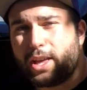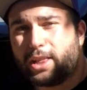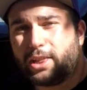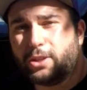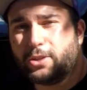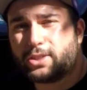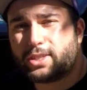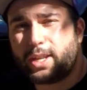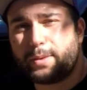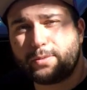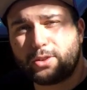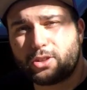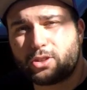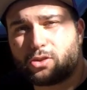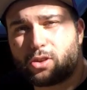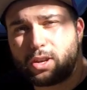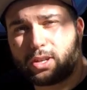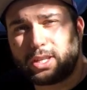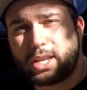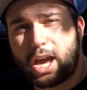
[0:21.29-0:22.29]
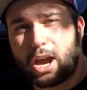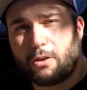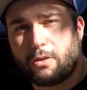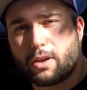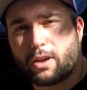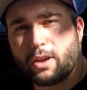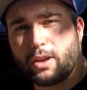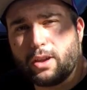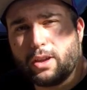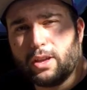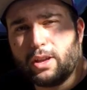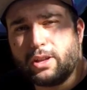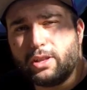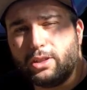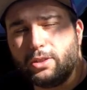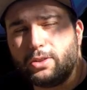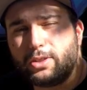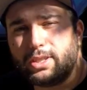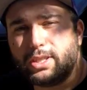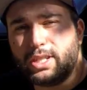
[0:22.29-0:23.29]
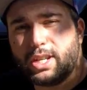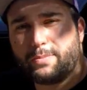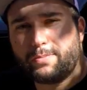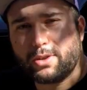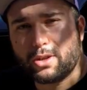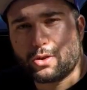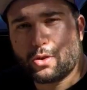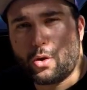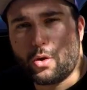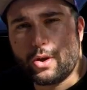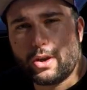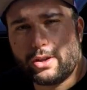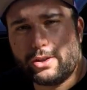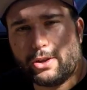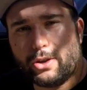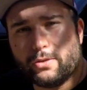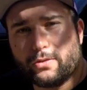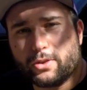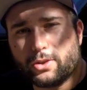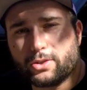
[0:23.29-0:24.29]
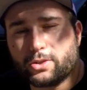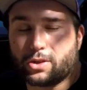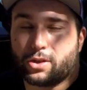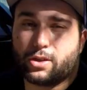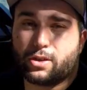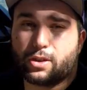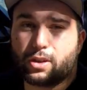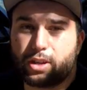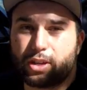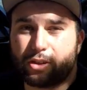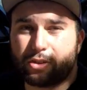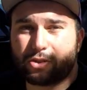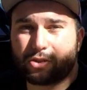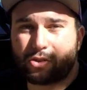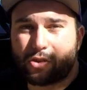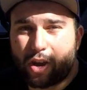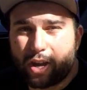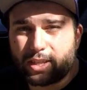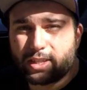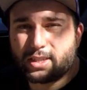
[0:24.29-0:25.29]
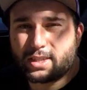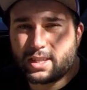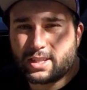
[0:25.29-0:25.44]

loosen up your strut tower, loosen up your coilovers or your struts,